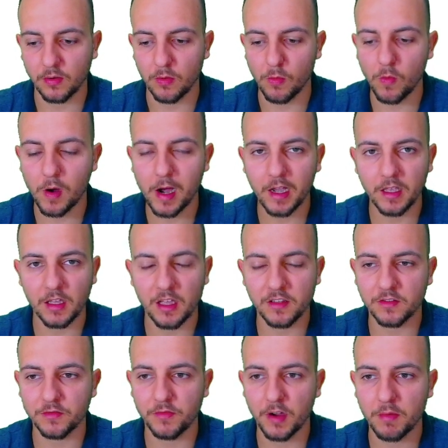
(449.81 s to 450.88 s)
why it's
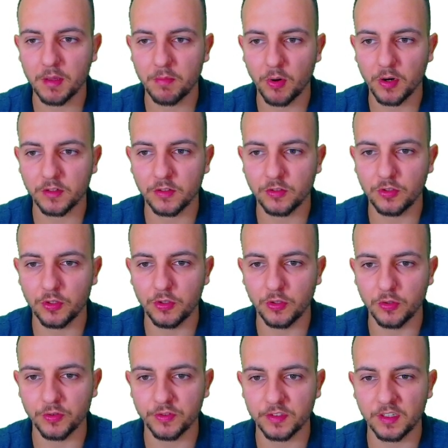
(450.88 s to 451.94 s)
very important to
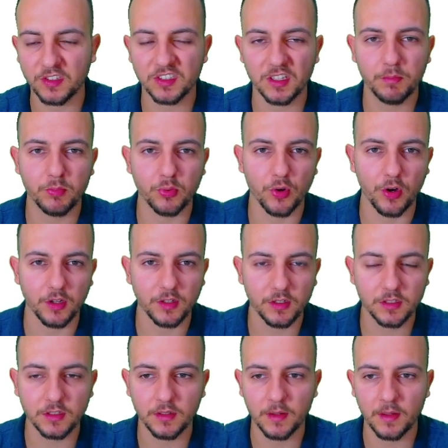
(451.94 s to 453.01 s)
use the SUMPRODUCT